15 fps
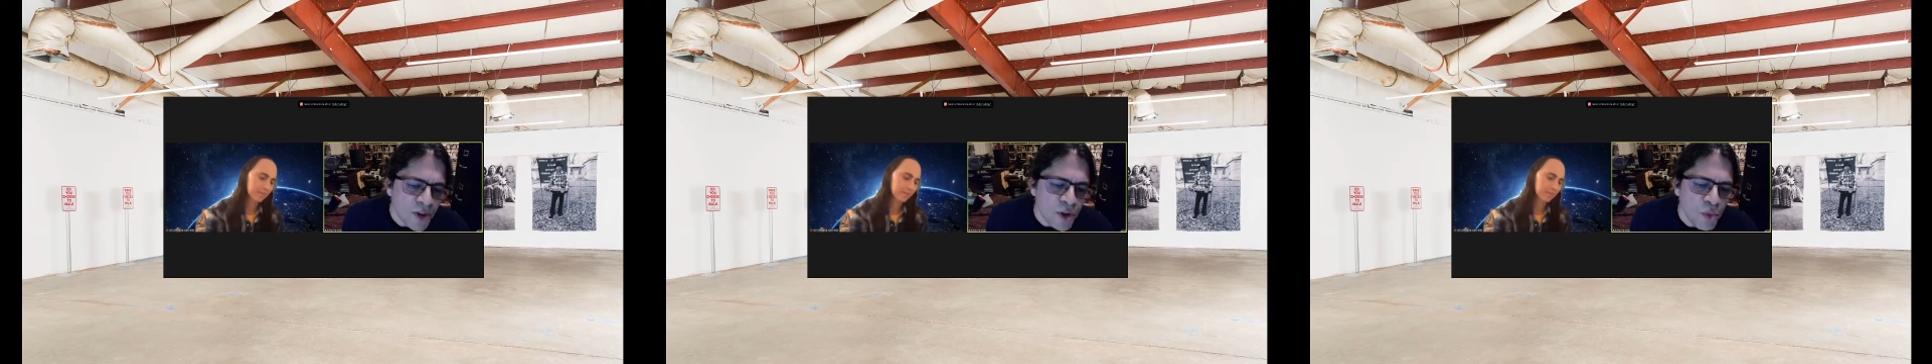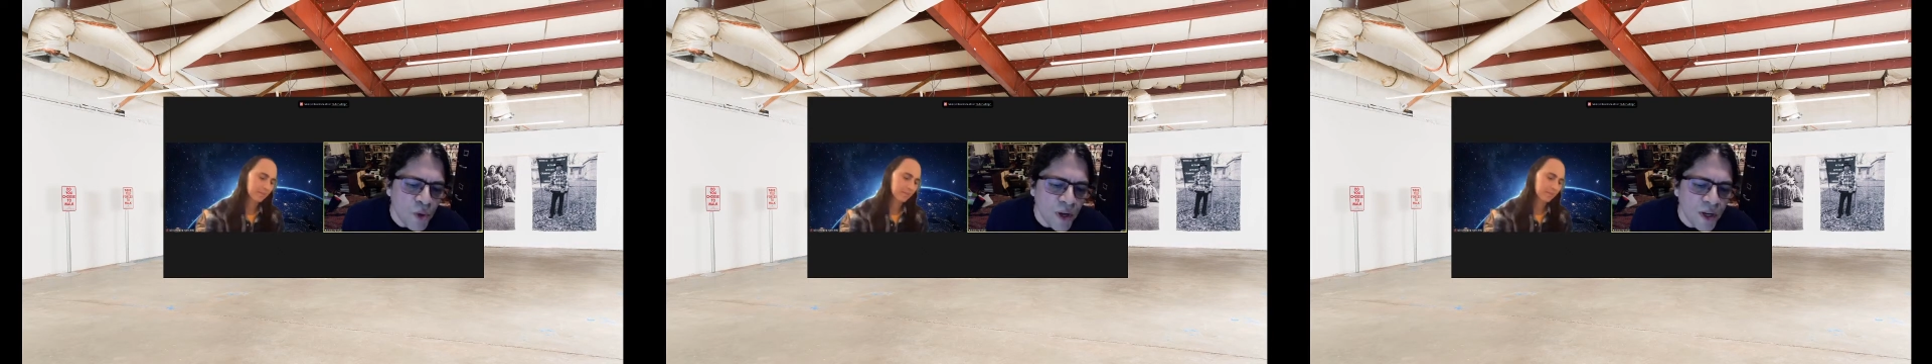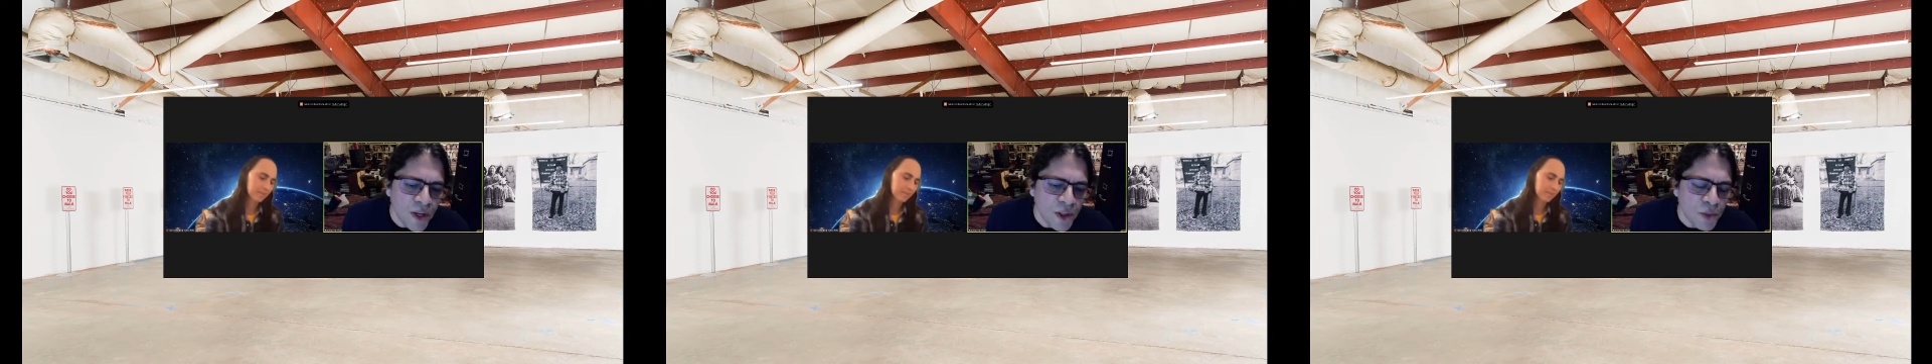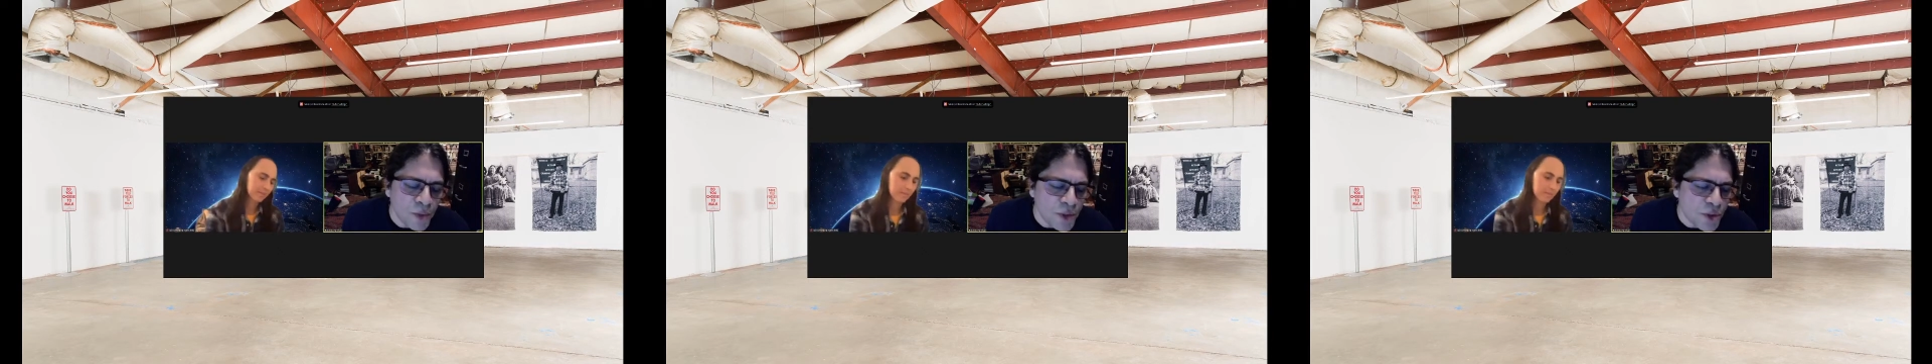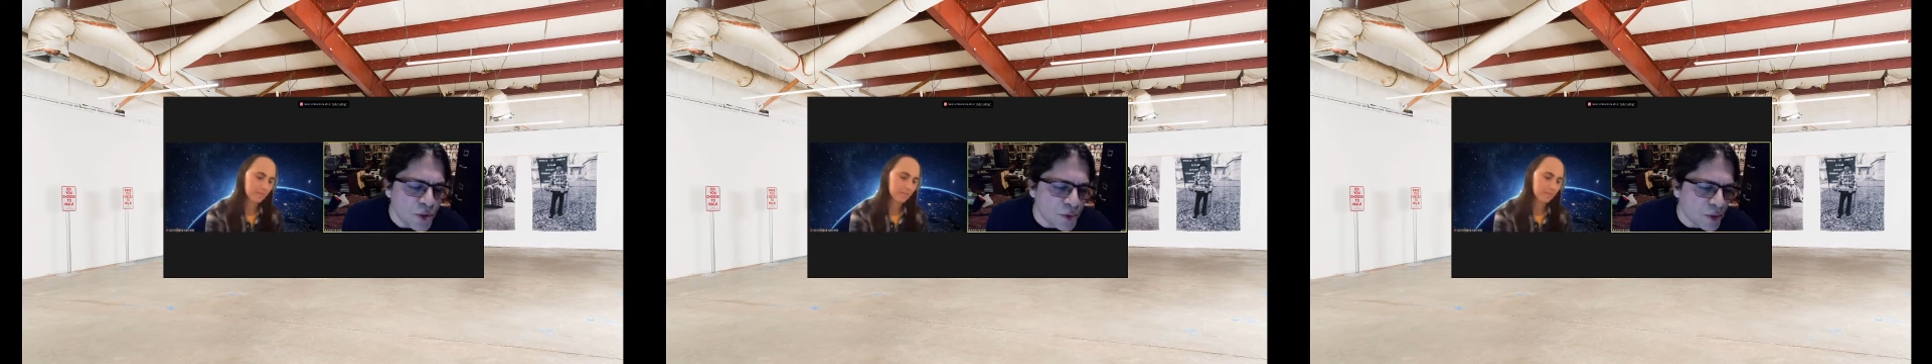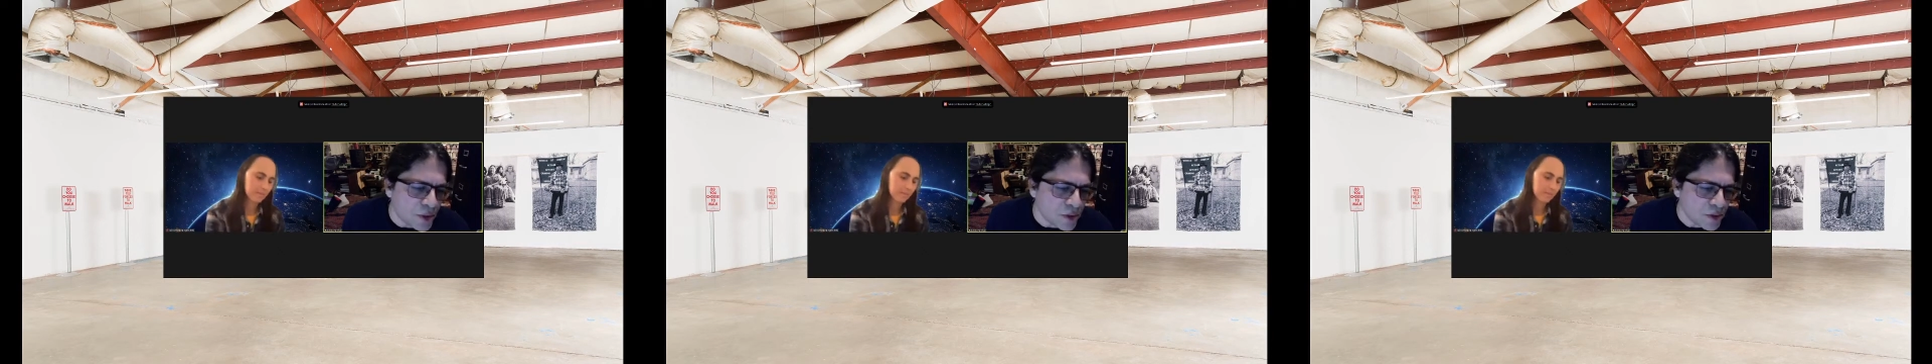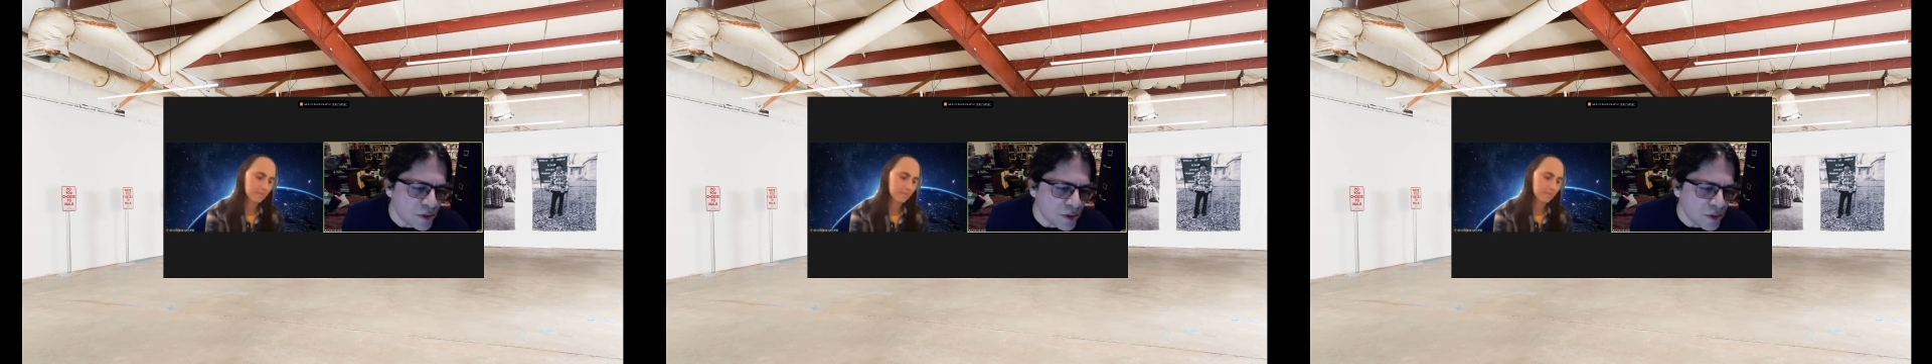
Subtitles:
away the ritual